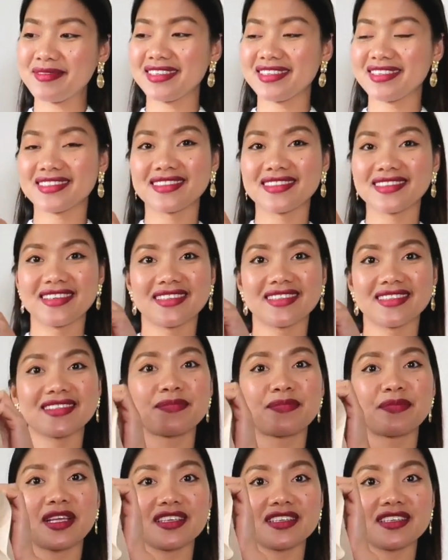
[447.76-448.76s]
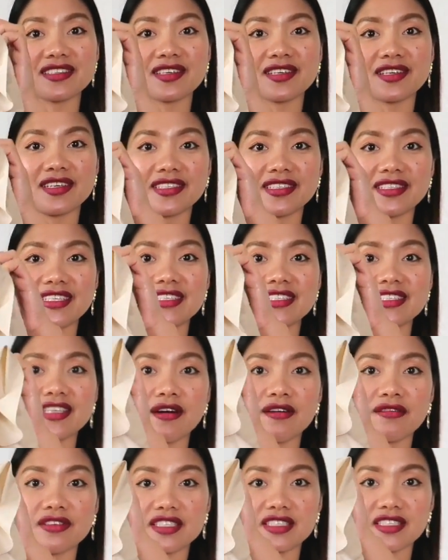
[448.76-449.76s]
Is this mini skirt in
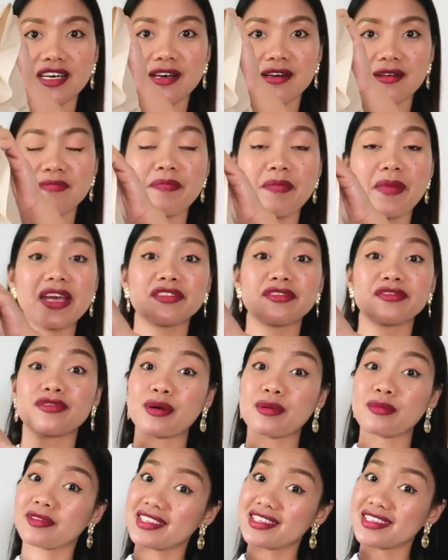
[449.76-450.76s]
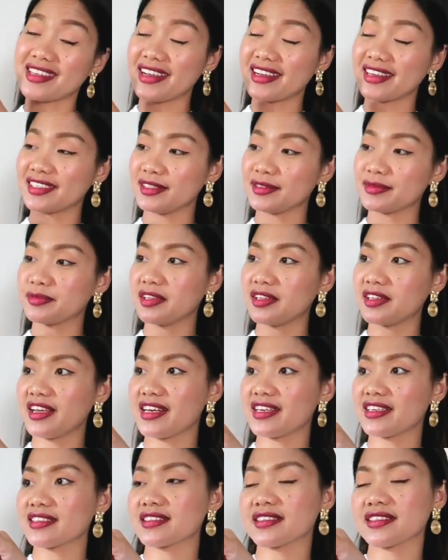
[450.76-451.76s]
taffeta made from recycled
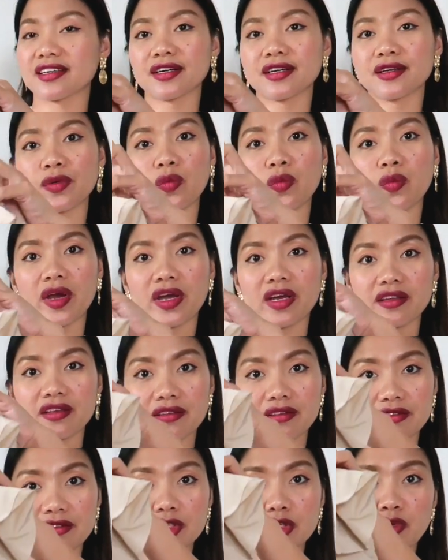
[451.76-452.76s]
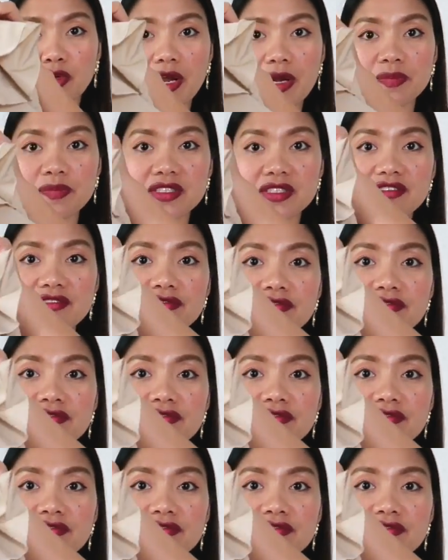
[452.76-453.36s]
polyester with draped